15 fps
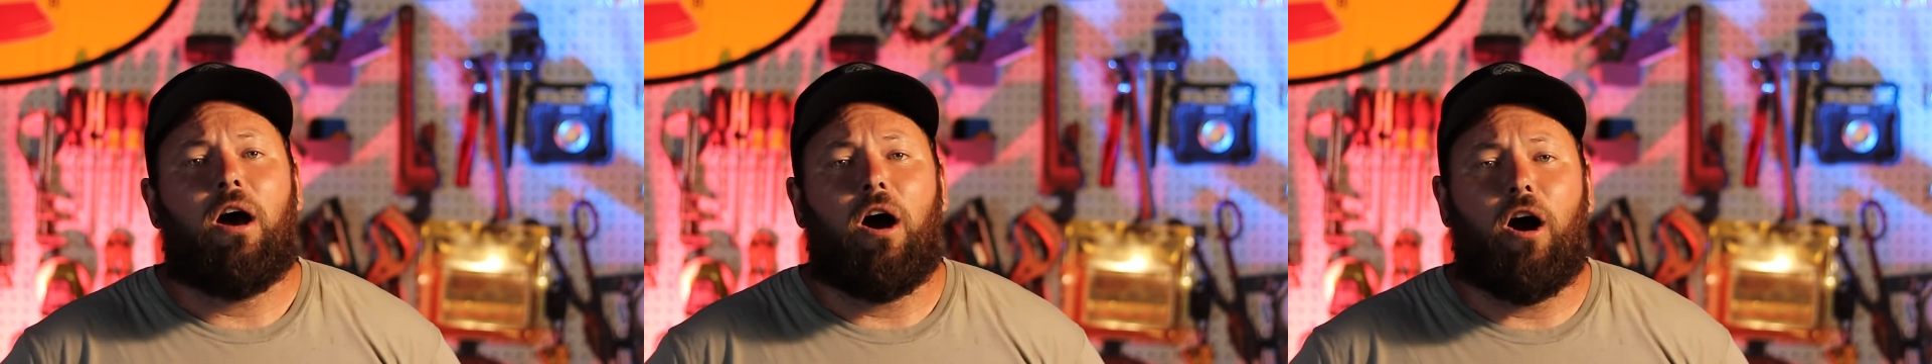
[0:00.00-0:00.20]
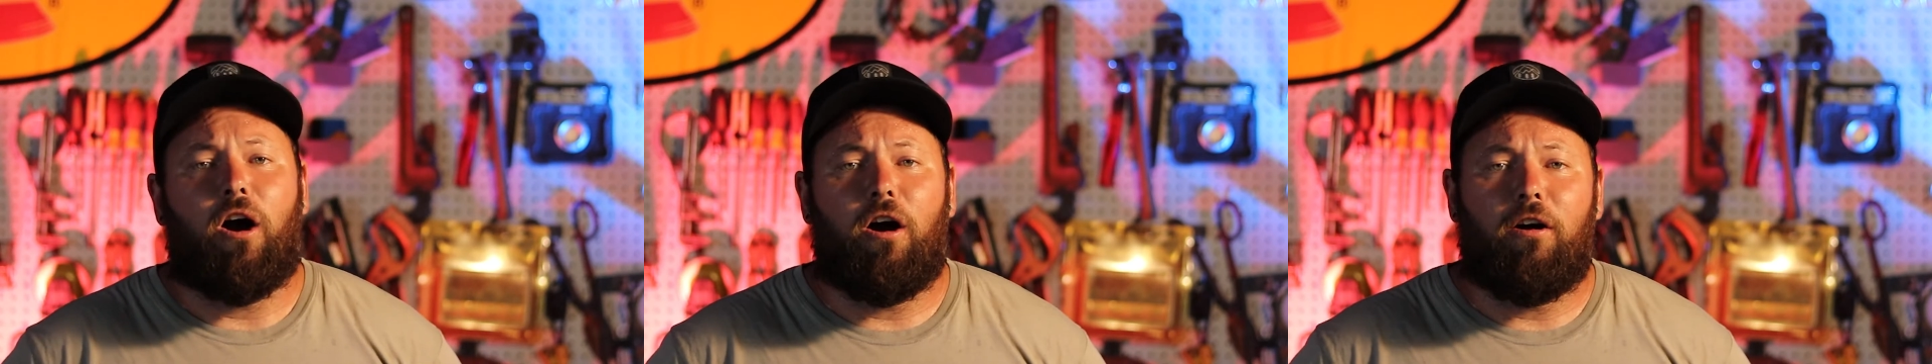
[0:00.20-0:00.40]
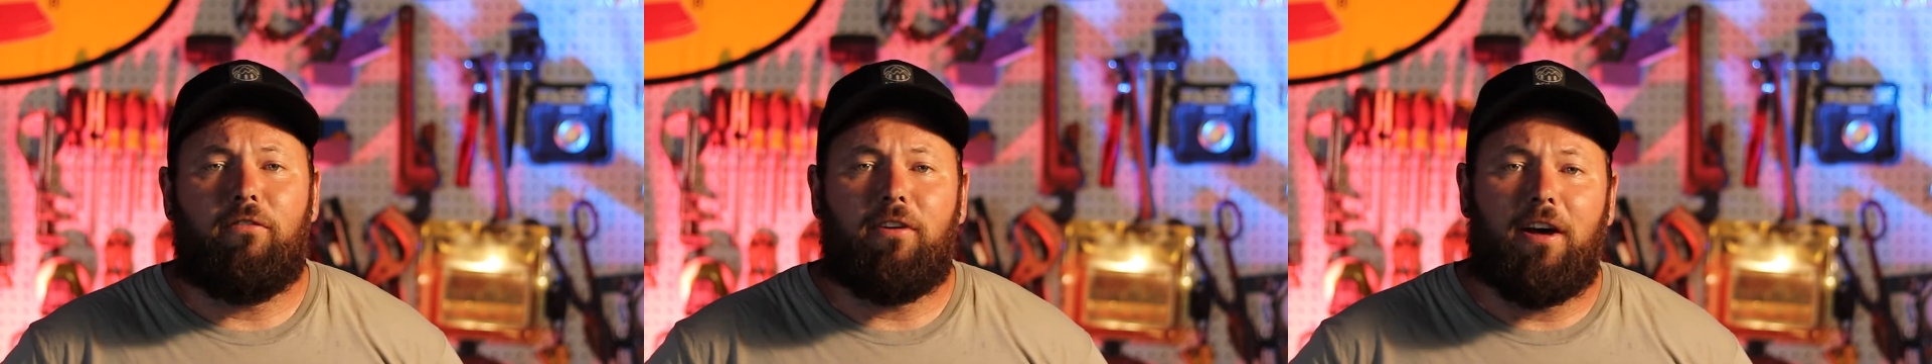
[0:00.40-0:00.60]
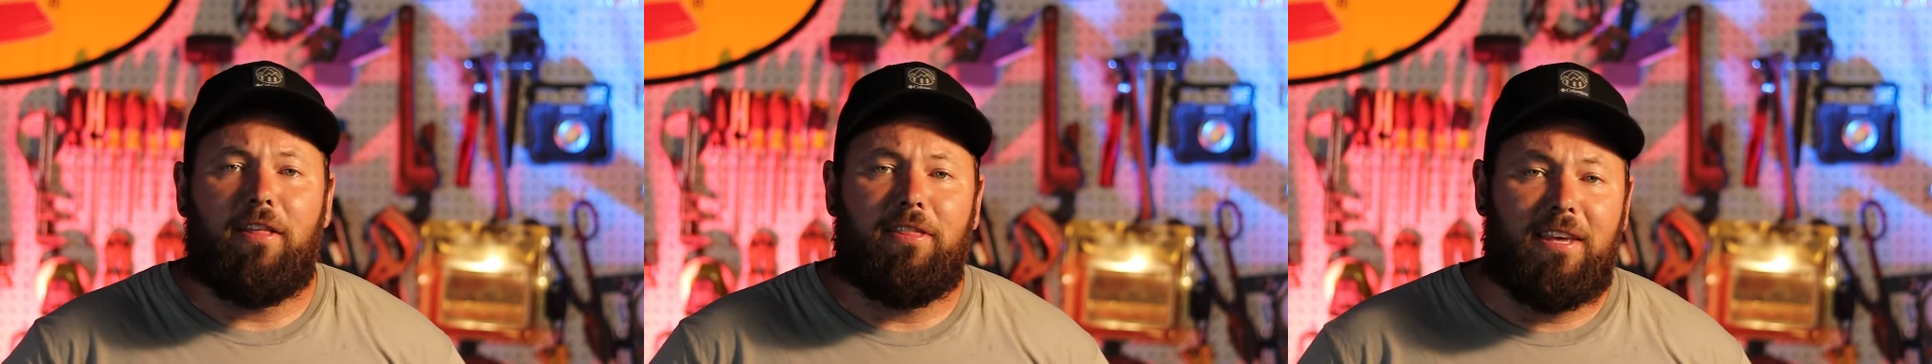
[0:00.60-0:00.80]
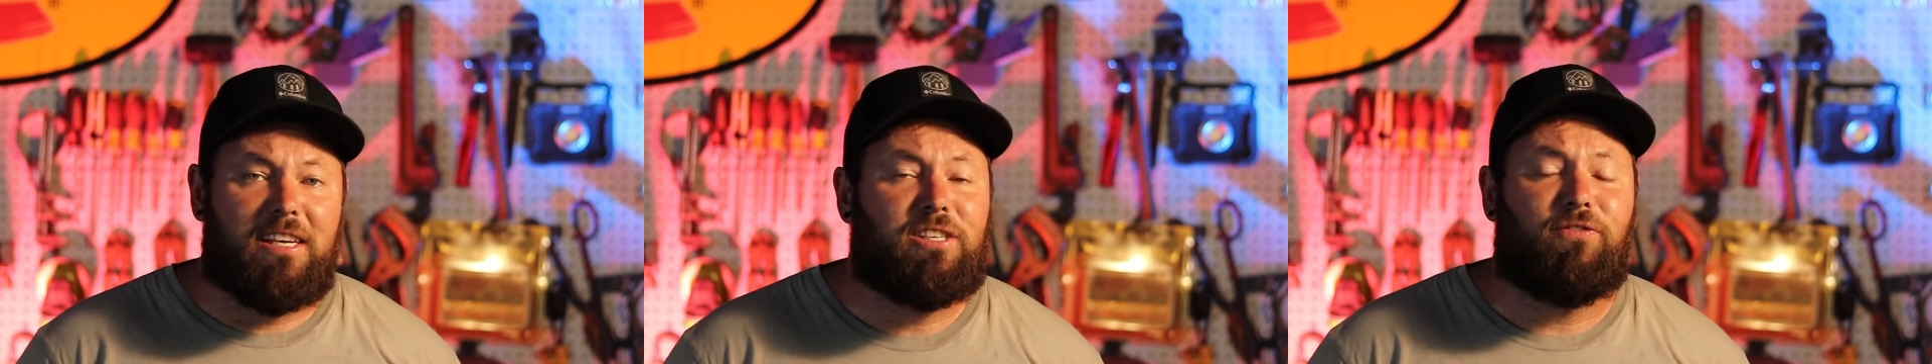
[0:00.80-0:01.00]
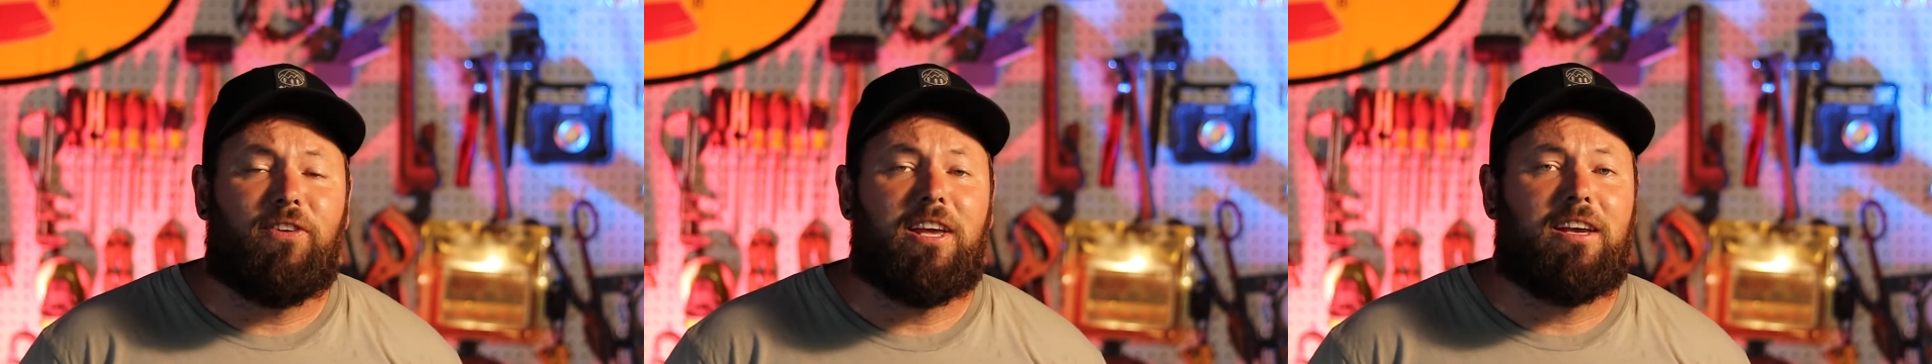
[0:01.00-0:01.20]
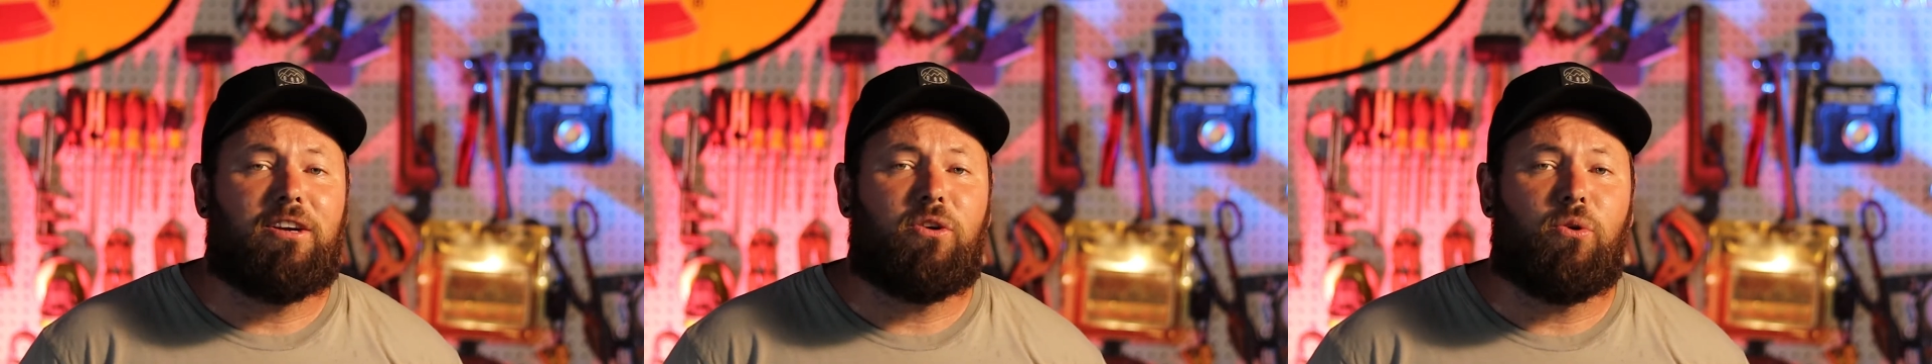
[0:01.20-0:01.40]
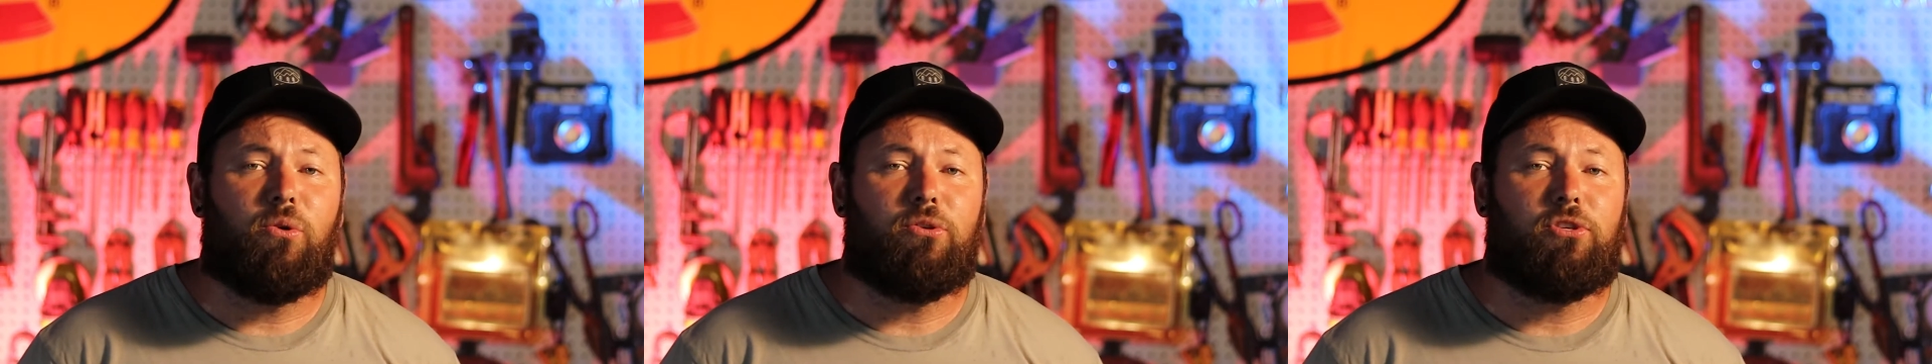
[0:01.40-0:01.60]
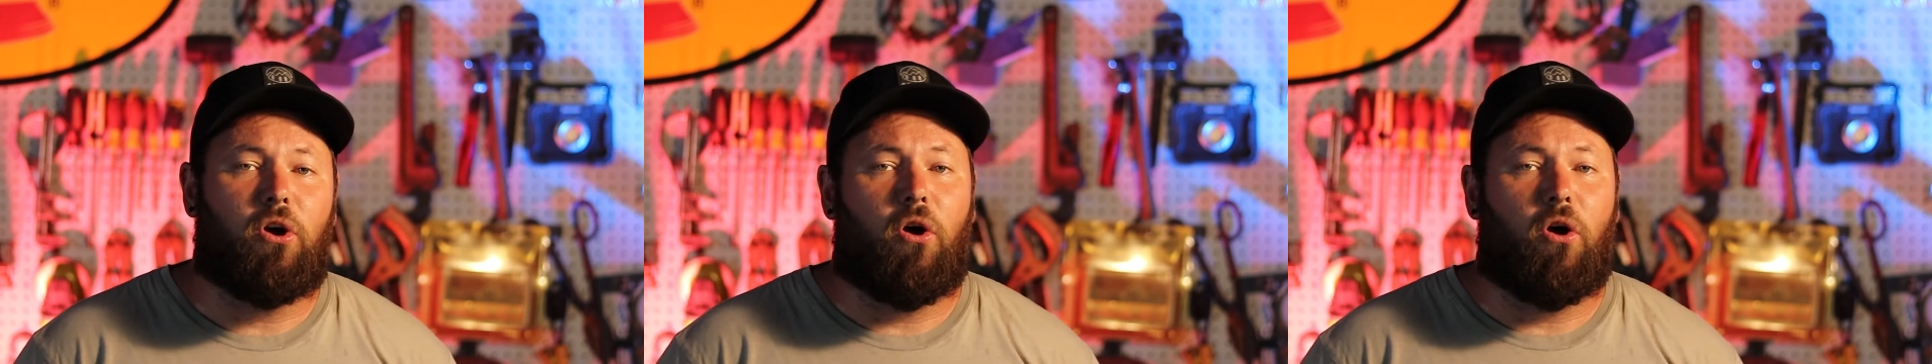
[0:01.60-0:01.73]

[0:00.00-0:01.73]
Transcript: of these vehicles